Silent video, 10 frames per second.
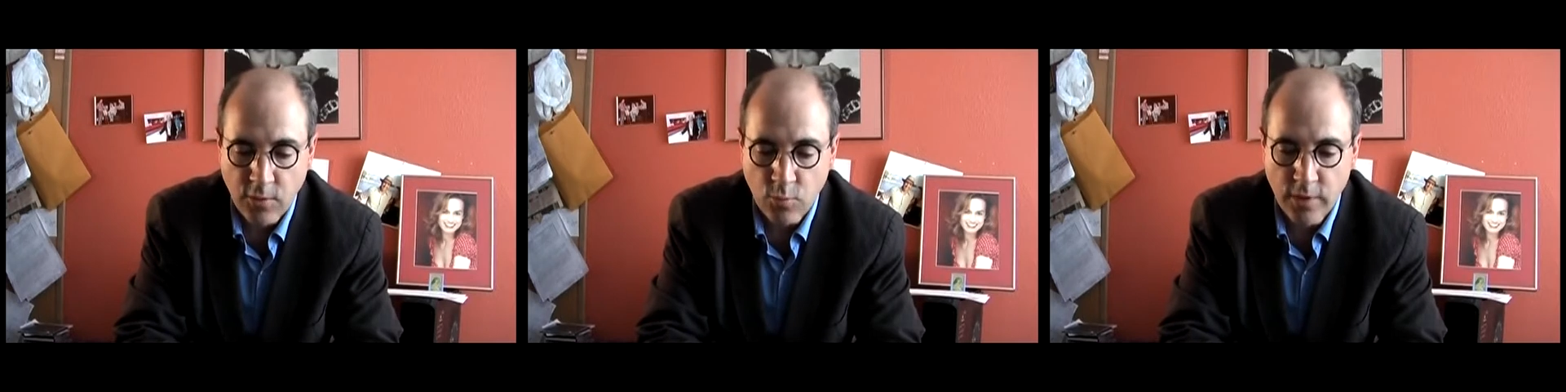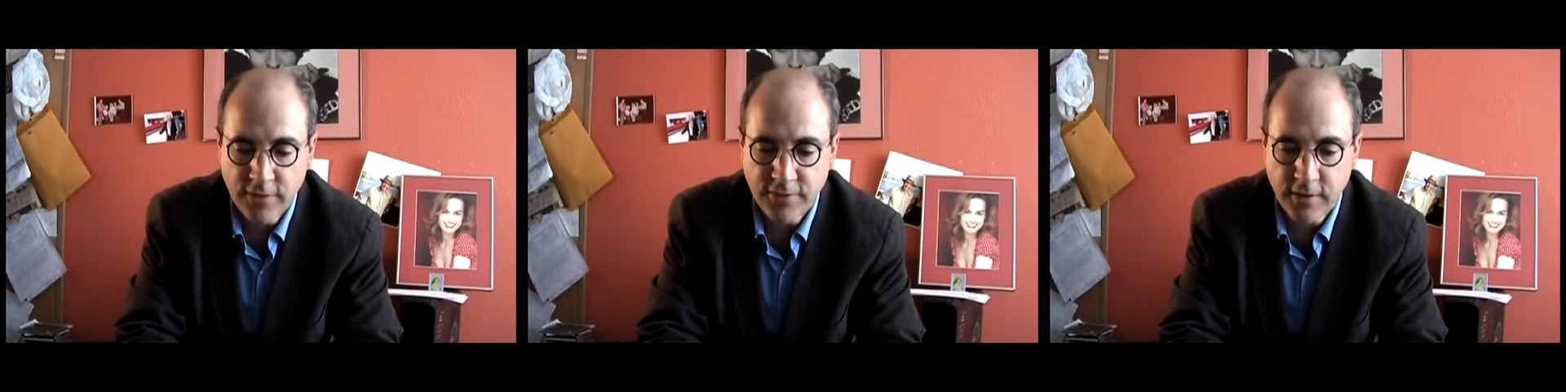
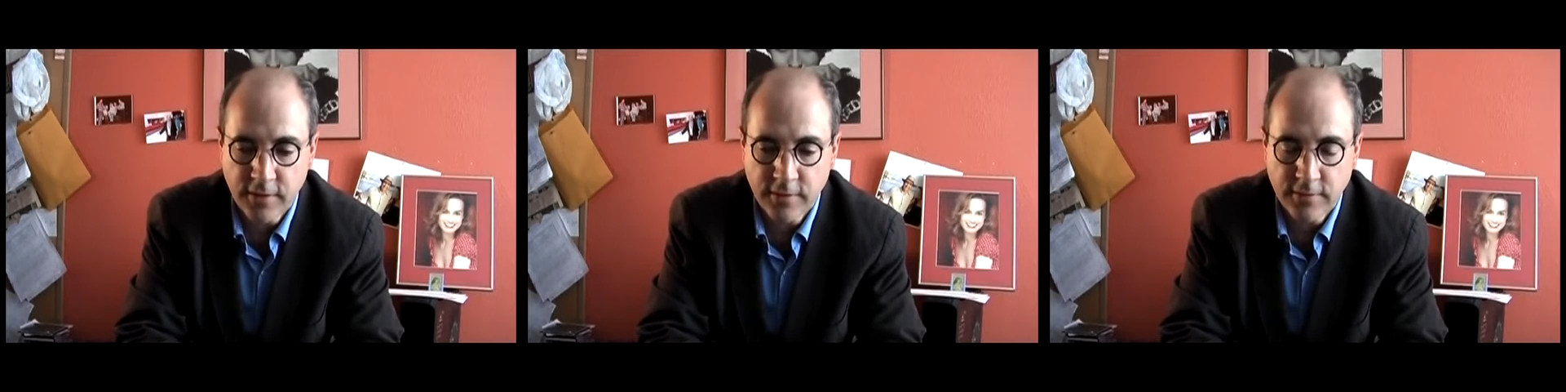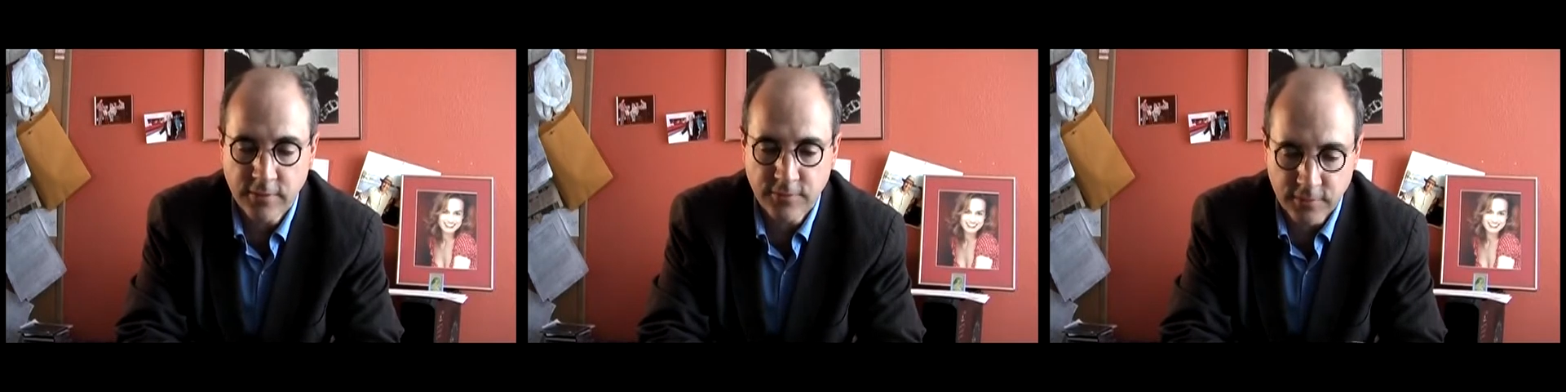with
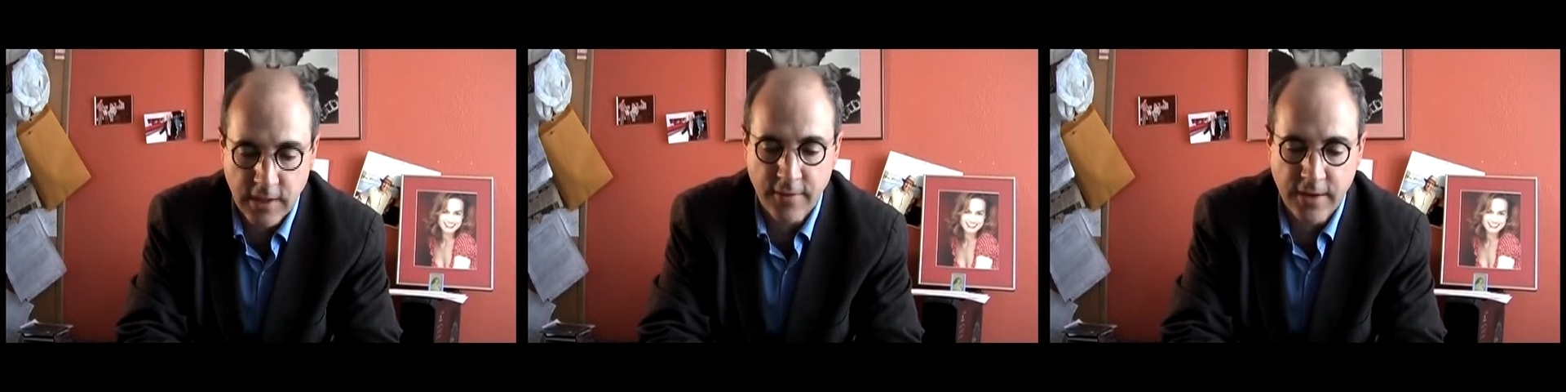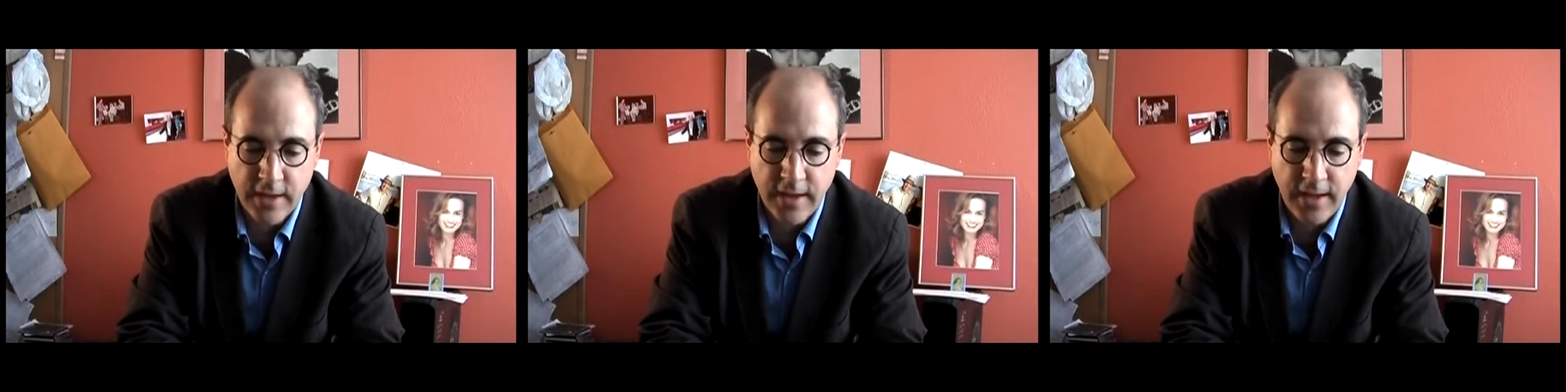uh,
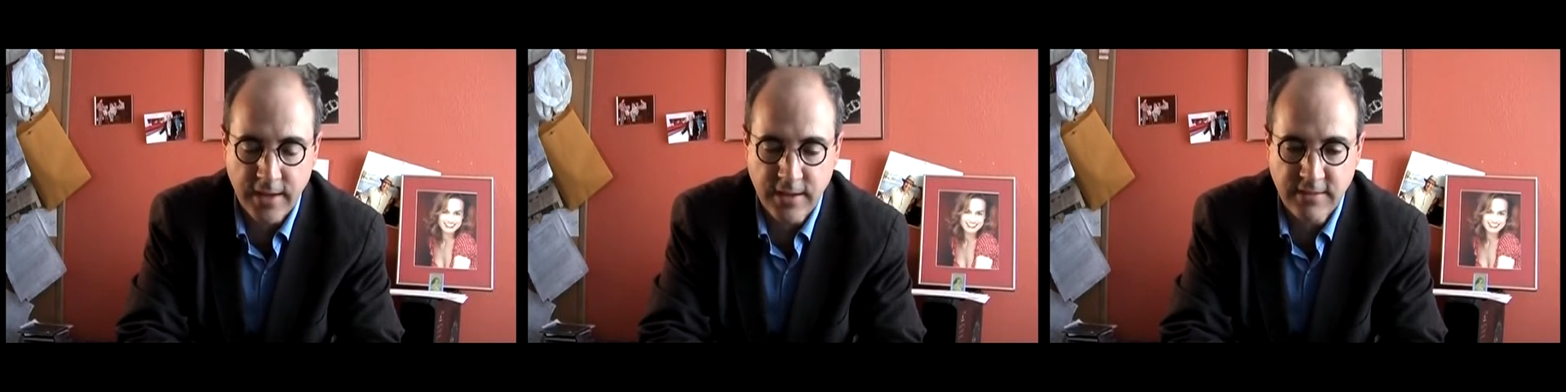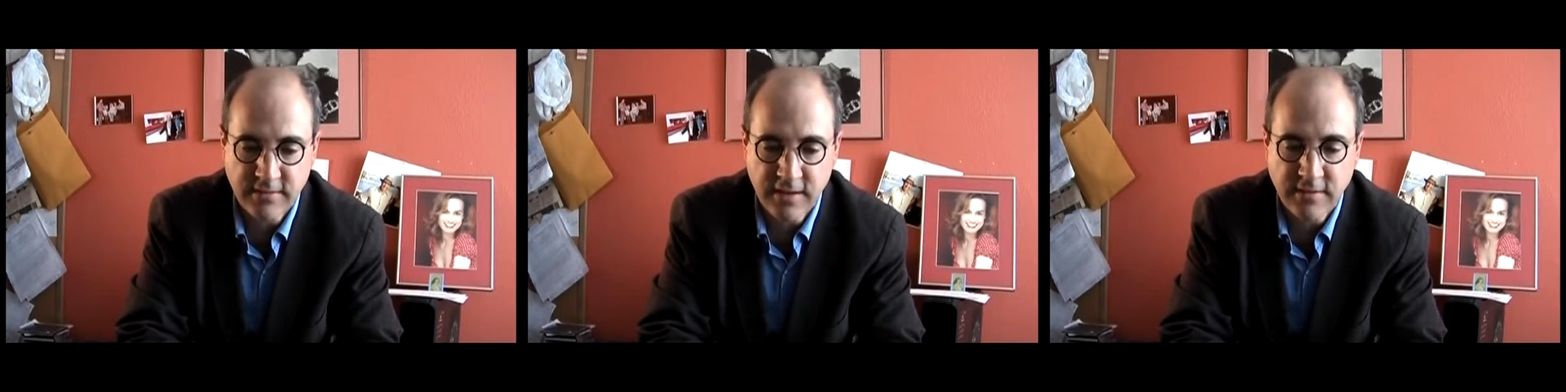Valeria and
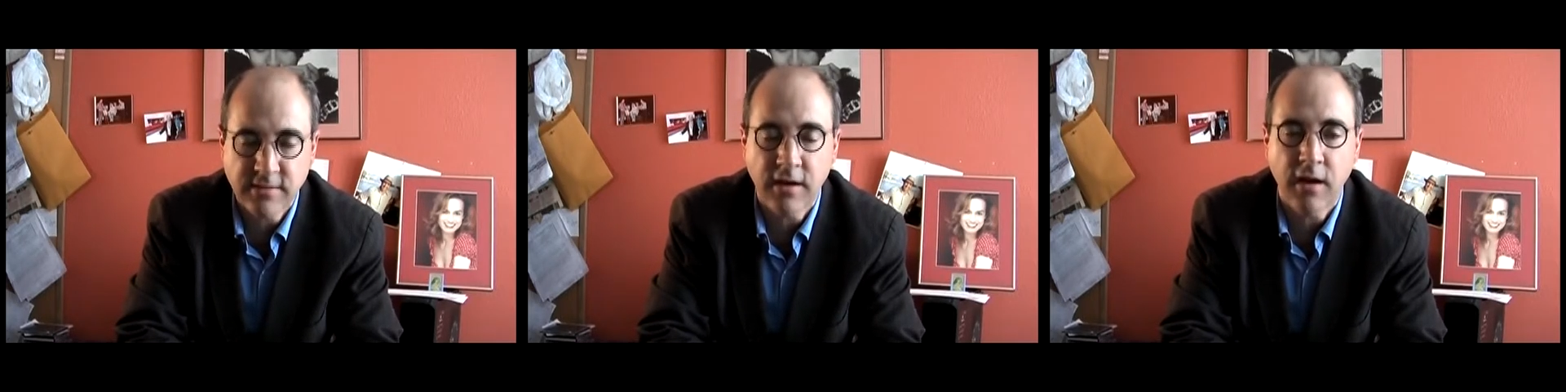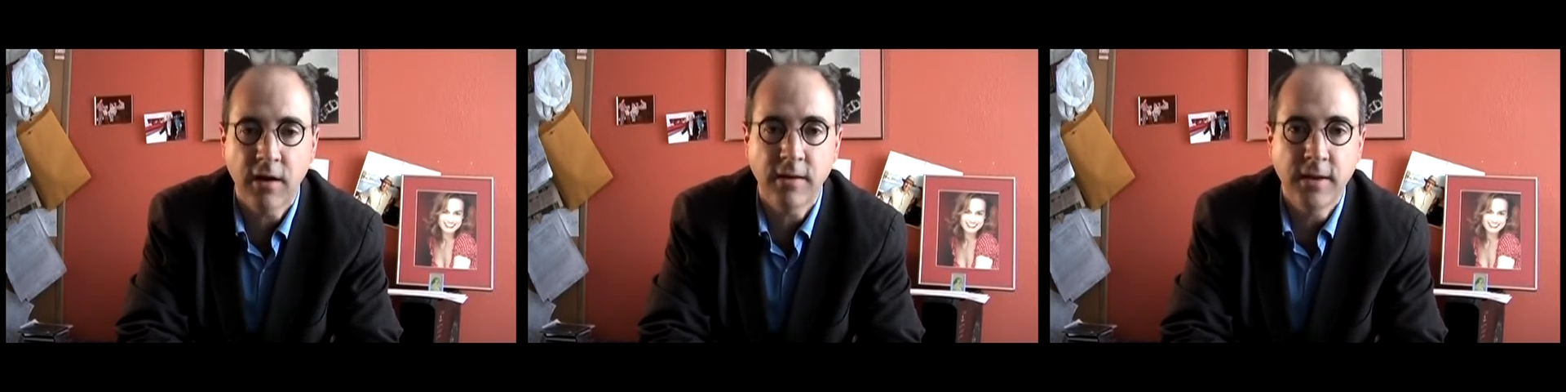he said to
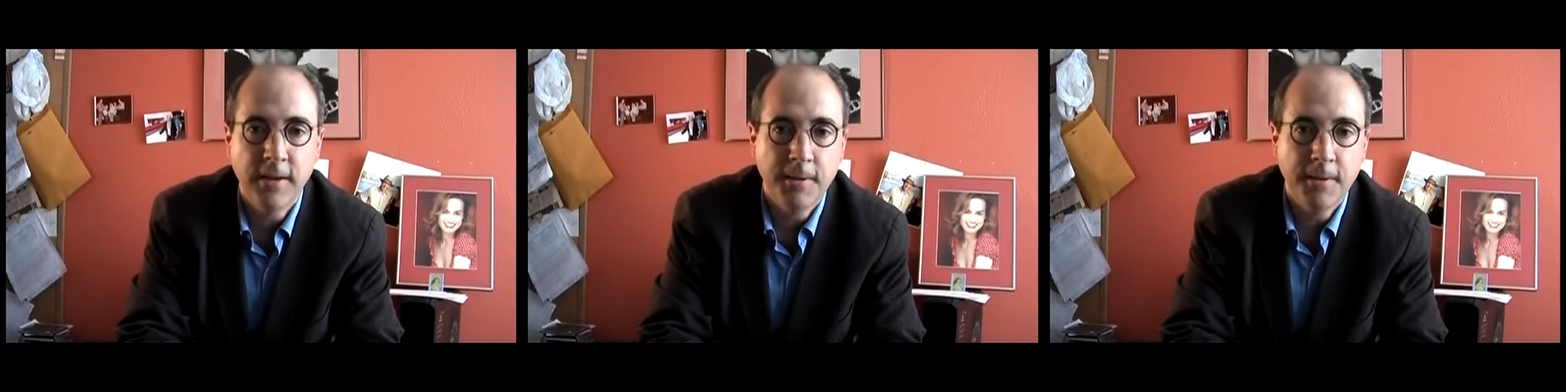her,